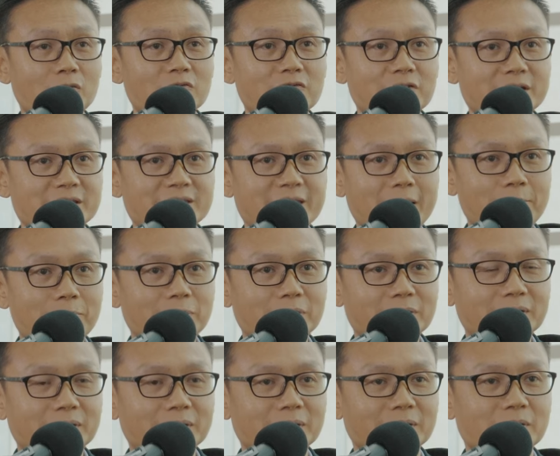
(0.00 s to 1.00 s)
conflicts
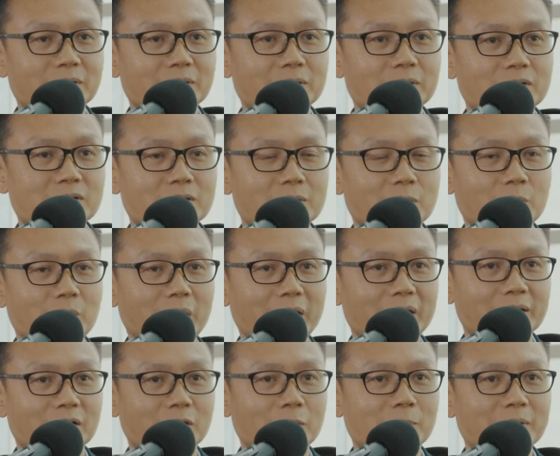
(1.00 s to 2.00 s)
happen
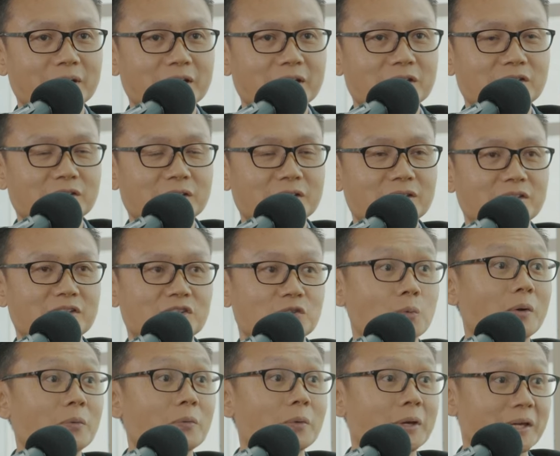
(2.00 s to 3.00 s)
when the communication is
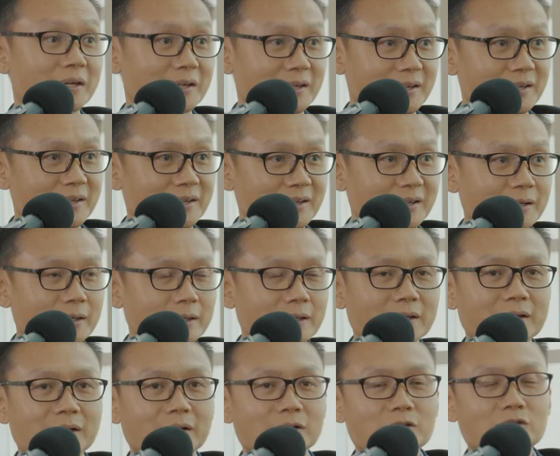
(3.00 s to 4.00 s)
one way.
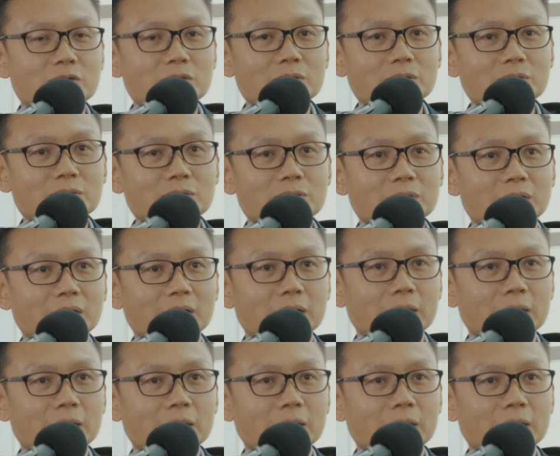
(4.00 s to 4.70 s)
So